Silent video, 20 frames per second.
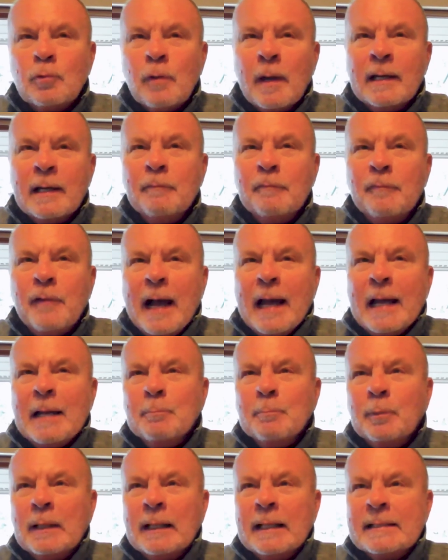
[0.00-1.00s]
trying to
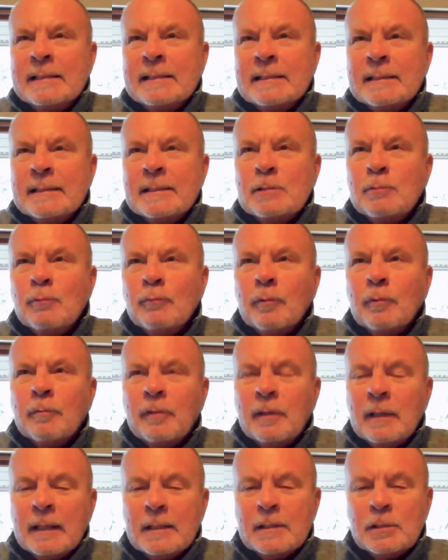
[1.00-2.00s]
find places for
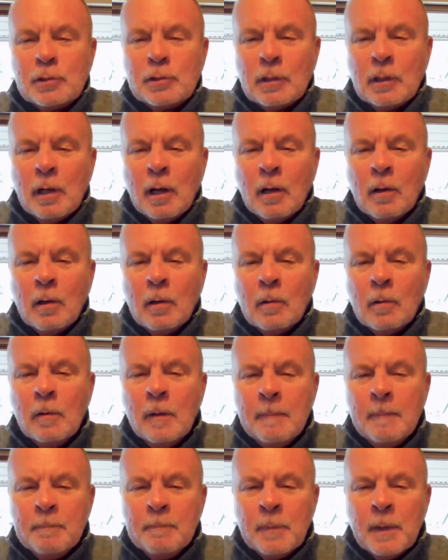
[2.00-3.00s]
things to go
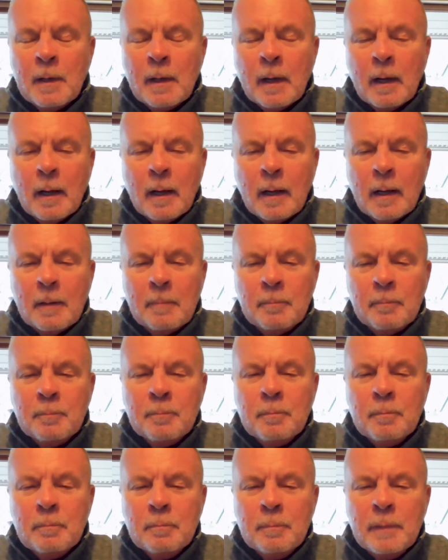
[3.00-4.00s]
uh,
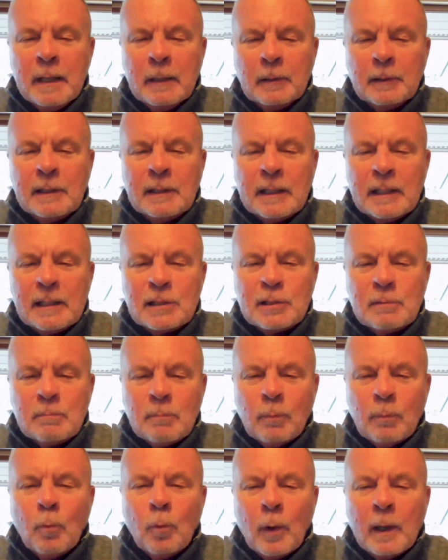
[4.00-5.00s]
built this
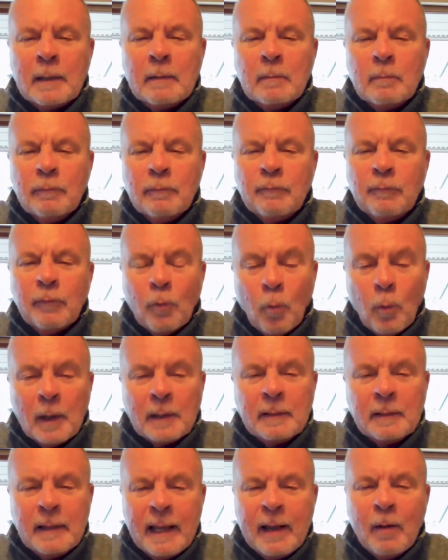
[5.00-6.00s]
what for
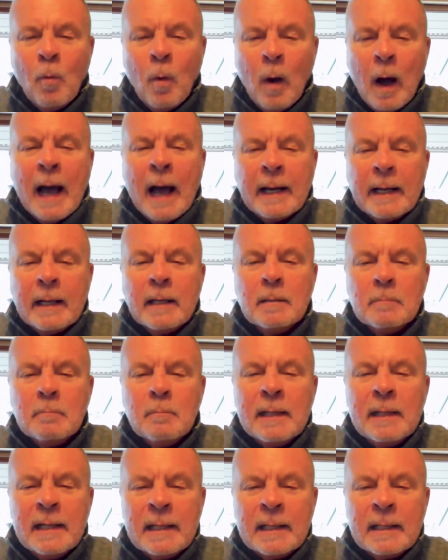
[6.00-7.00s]
what they wanted.
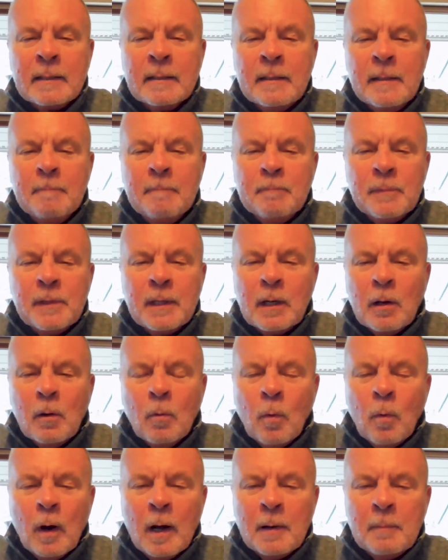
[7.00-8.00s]
Meaning, you know,
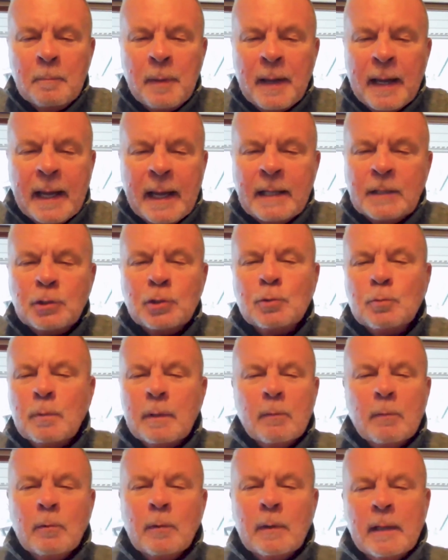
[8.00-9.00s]
one page
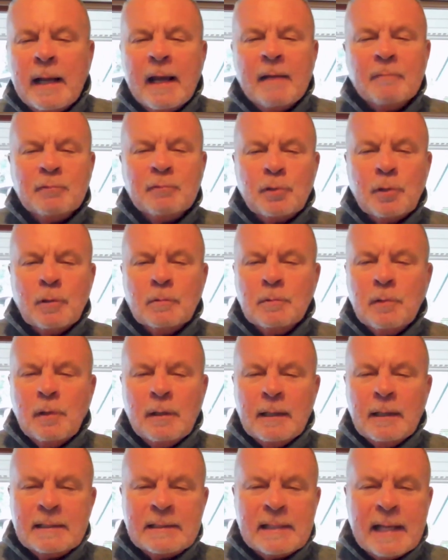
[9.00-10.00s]
would have certain
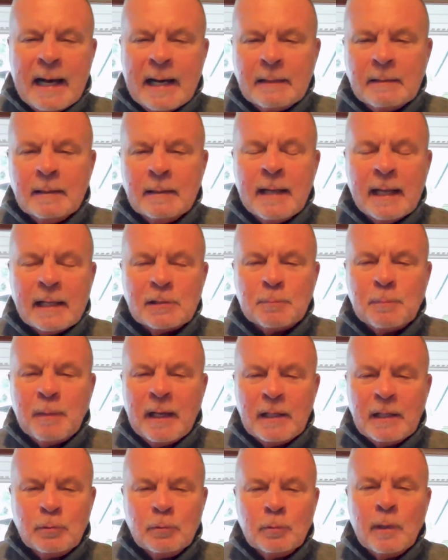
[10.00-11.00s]
things on it, the next
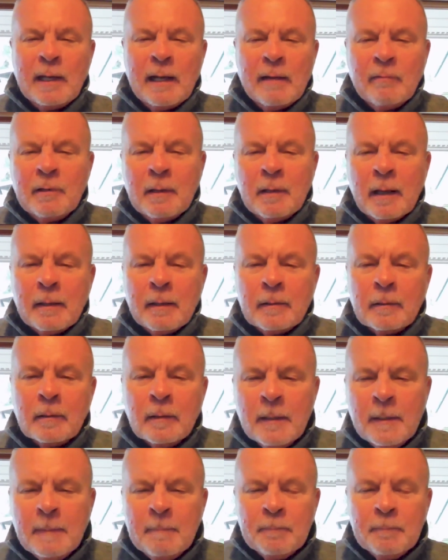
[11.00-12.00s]
page would have
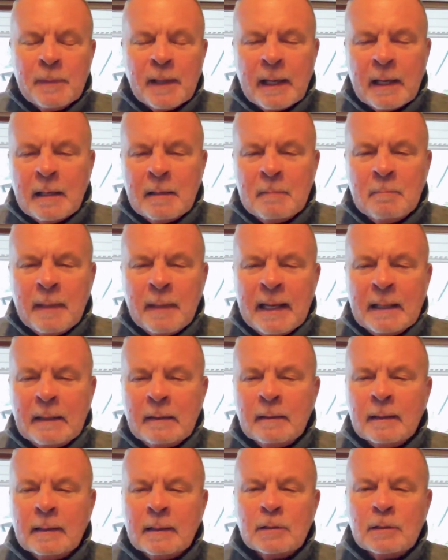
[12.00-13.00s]
another, and it made
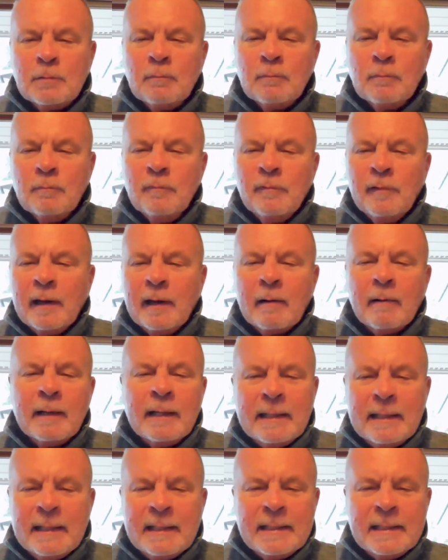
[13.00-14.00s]
things
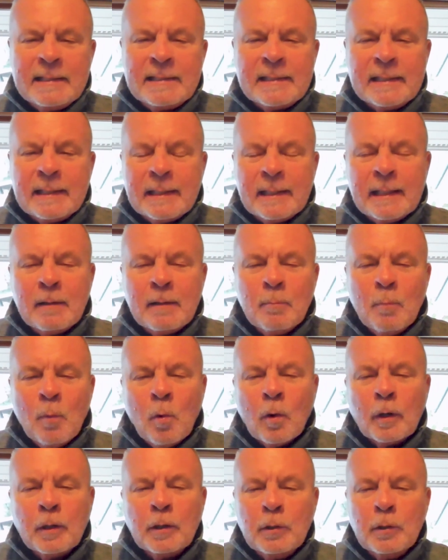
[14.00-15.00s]
very easy and
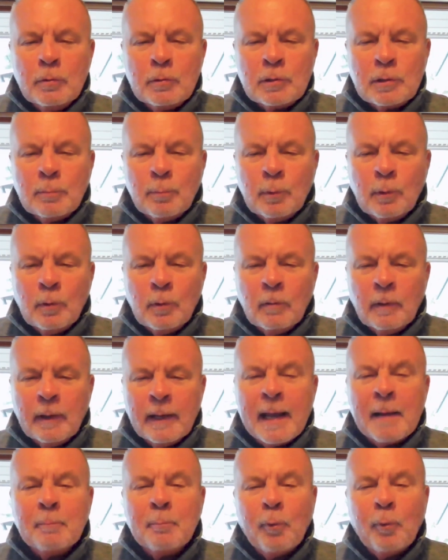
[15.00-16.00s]
more usable
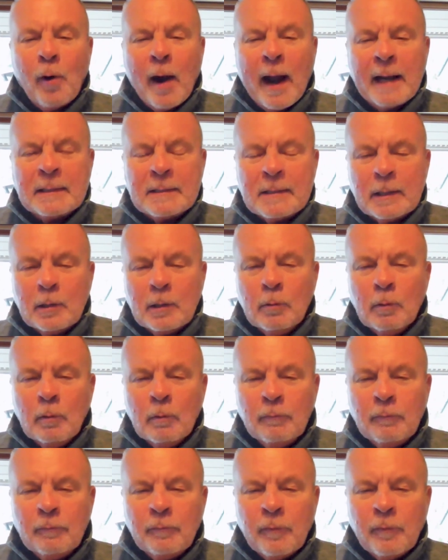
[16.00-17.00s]
and
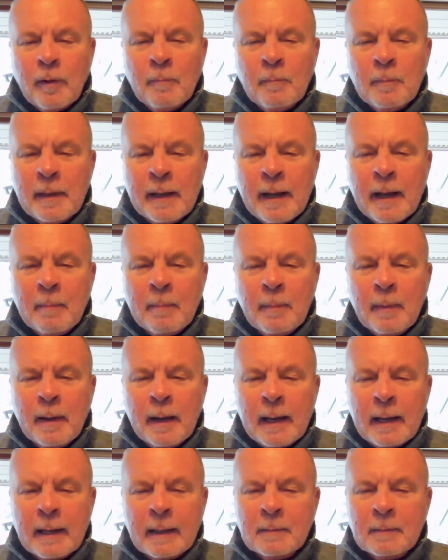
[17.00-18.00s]
practical from them
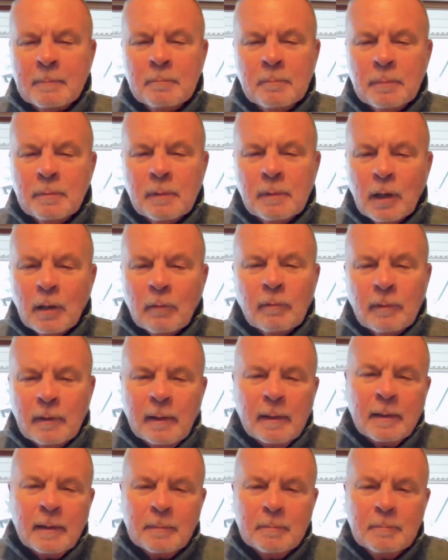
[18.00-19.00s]
on a you know
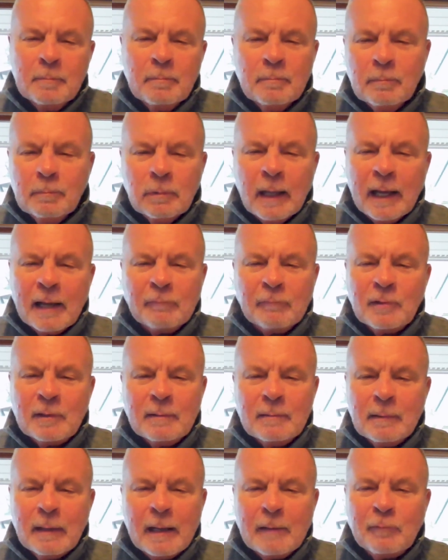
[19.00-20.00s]
on a life to
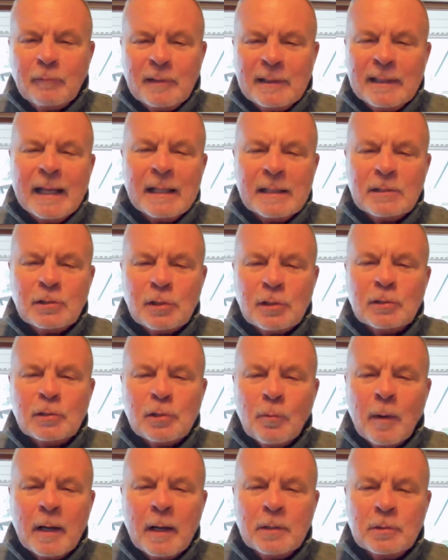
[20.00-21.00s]
life and death
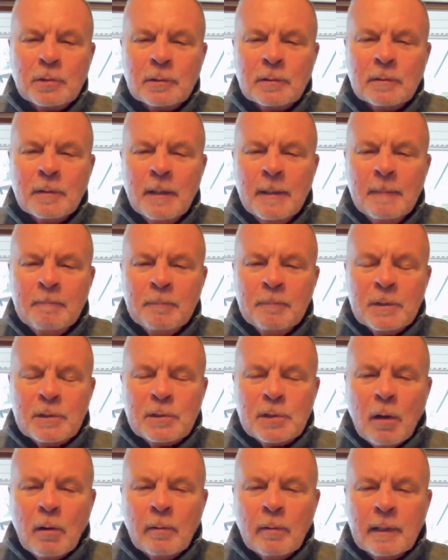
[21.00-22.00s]
situation.
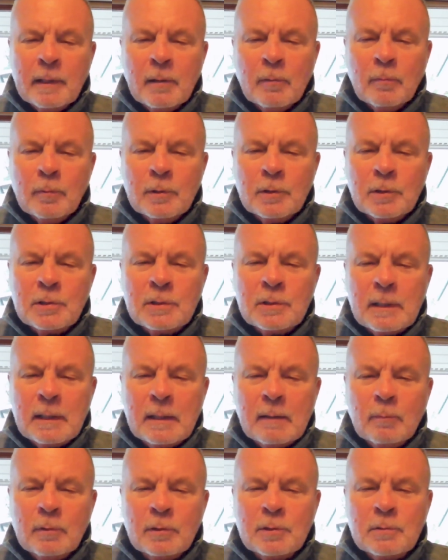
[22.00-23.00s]
So it was
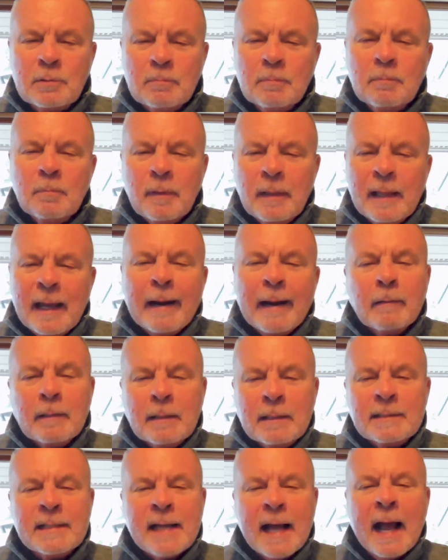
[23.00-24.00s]
it was their
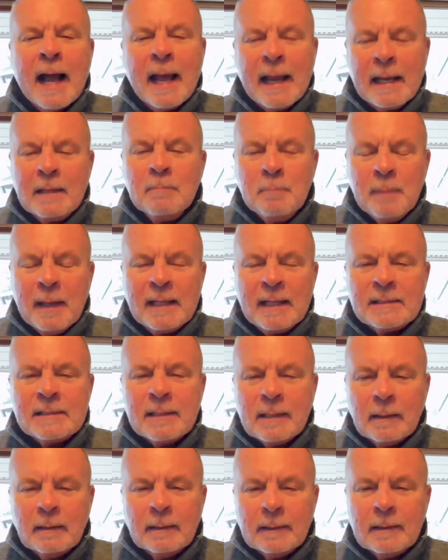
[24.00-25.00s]
design
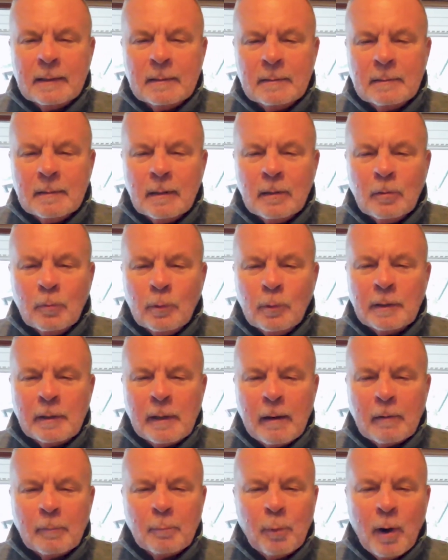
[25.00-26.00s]
basically, you know, with
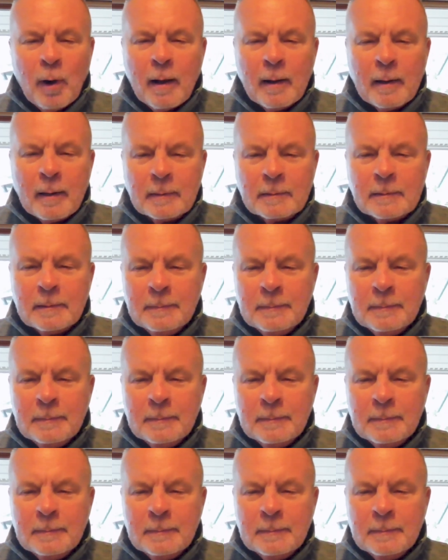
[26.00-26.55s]
our product.